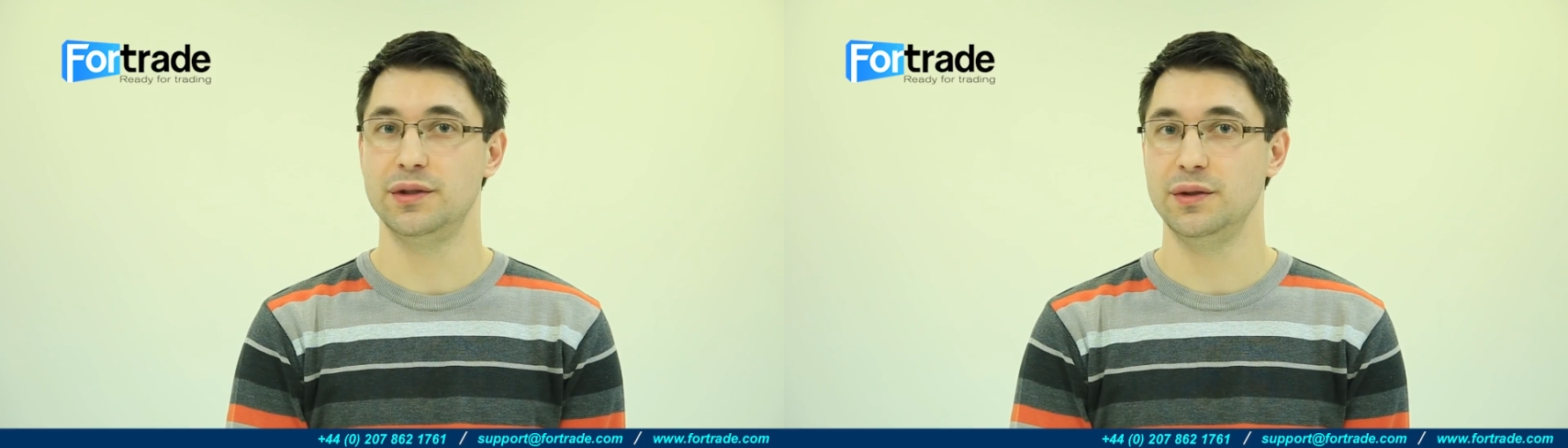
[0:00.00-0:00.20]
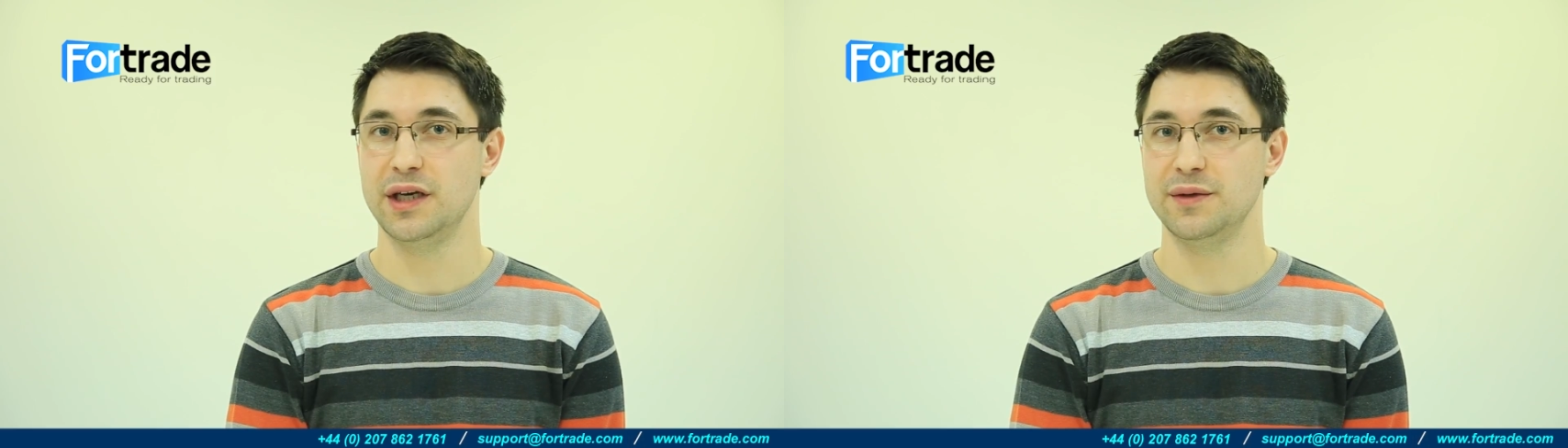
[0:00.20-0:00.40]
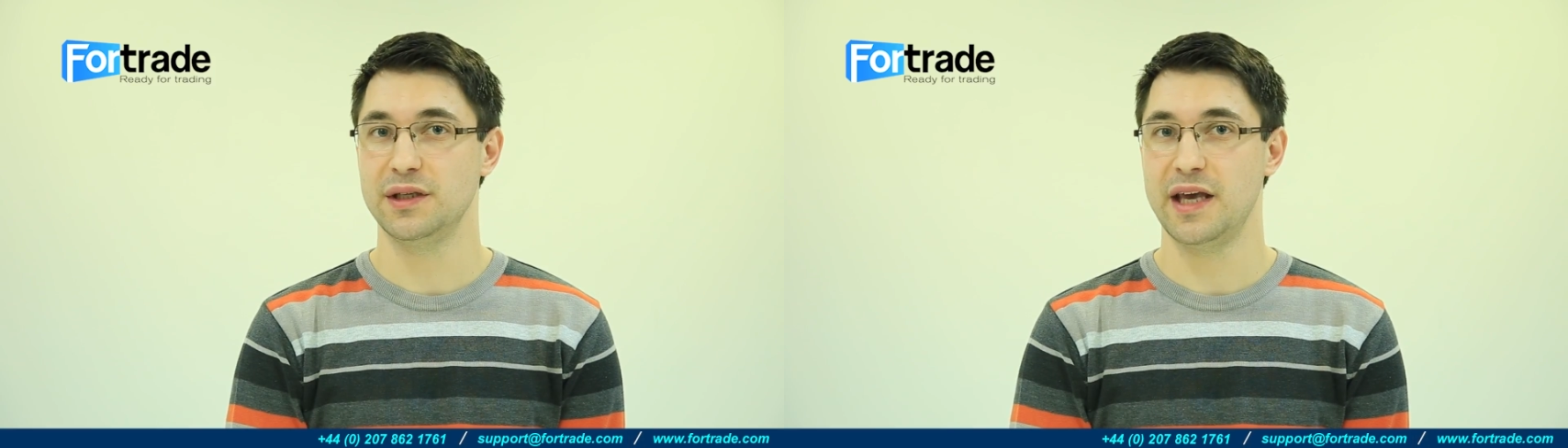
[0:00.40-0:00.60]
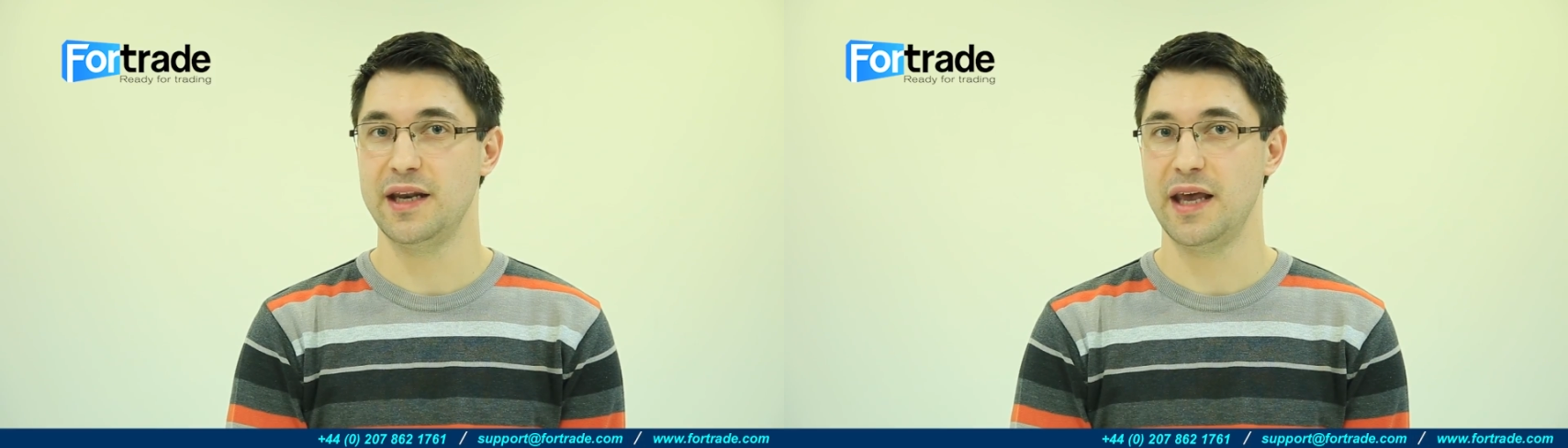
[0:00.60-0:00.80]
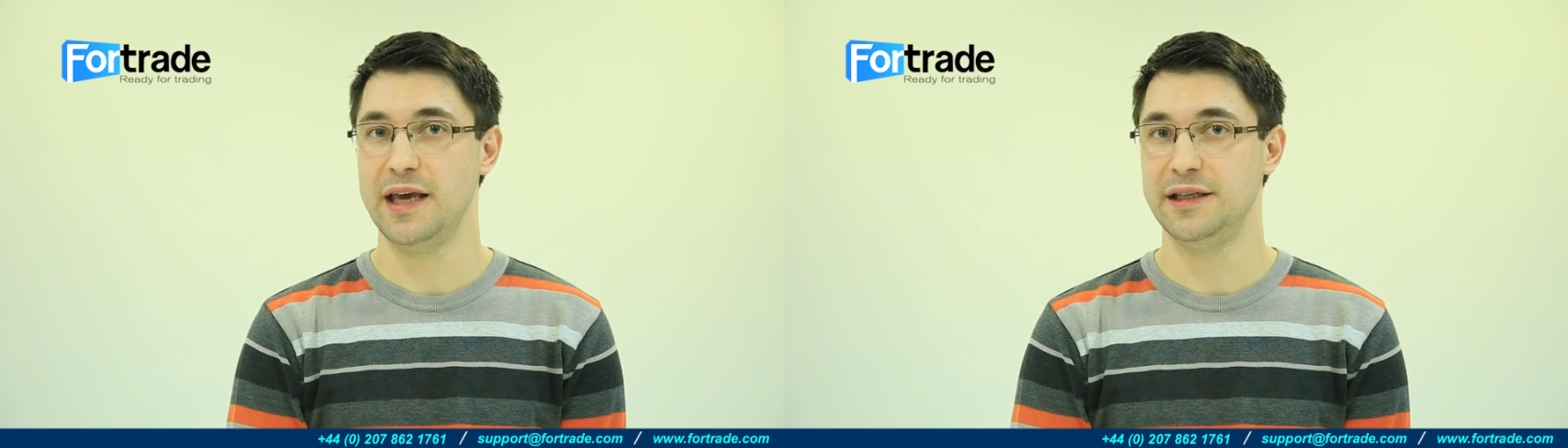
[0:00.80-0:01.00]

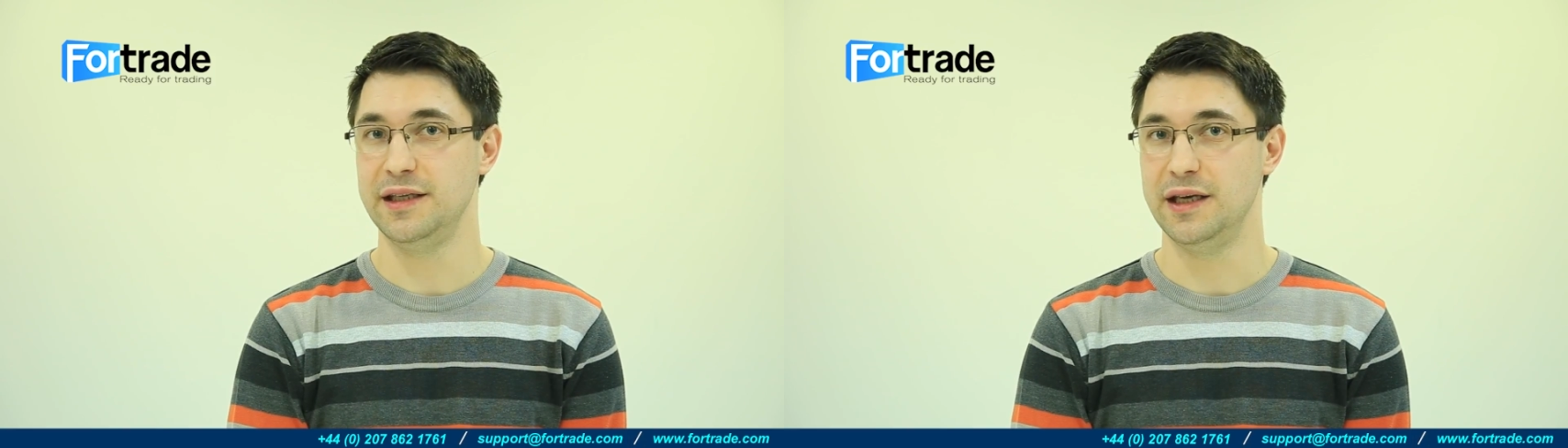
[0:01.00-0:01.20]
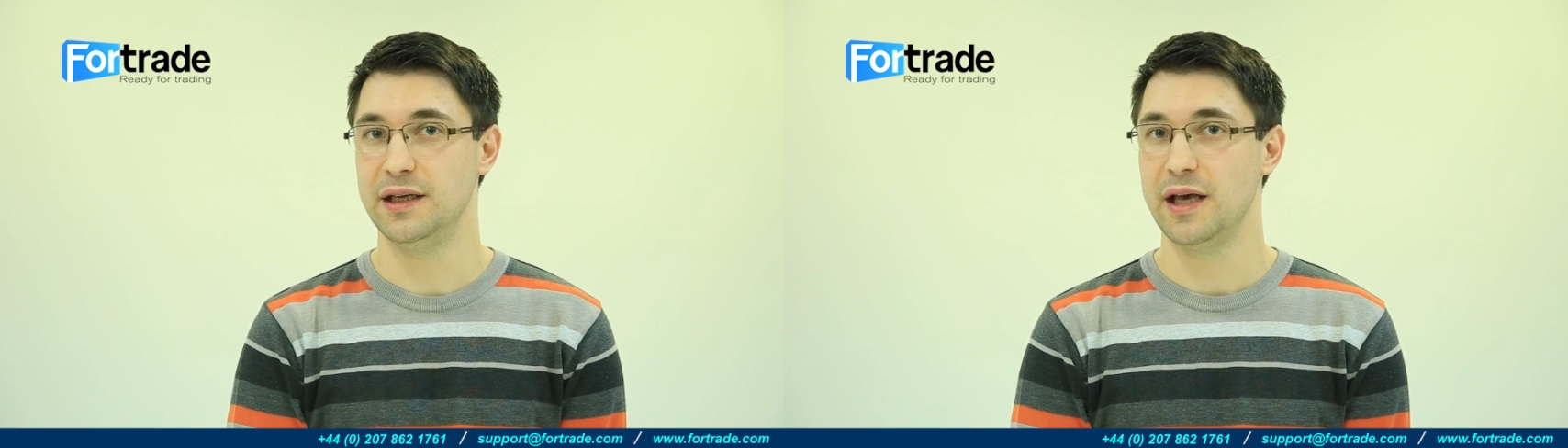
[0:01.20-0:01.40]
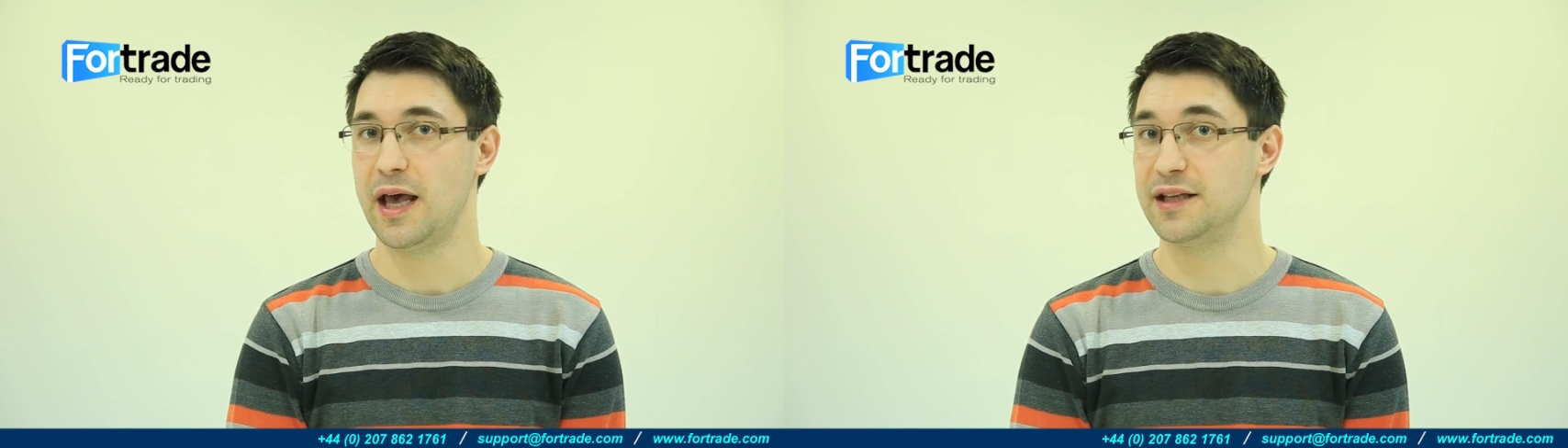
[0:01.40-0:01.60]
2018